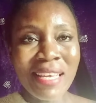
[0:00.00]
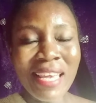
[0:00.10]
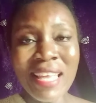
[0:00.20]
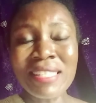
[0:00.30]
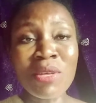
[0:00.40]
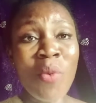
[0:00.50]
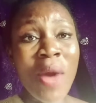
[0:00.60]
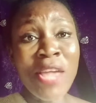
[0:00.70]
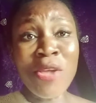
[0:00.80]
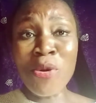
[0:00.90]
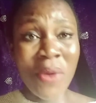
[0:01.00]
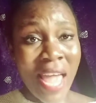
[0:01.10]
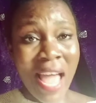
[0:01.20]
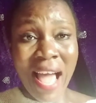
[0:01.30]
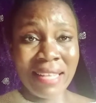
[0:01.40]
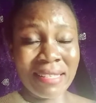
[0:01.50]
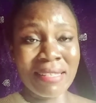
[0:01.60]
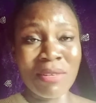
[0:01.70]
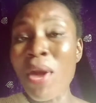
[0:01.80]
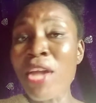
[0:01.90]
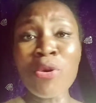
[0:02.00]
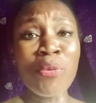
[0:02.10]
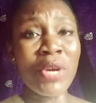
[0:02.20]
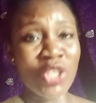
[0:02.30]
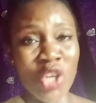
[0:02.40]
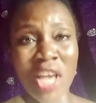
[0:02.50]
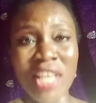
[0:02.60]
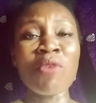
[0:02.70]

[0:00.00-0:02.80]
it is the way you react, the way you rejoice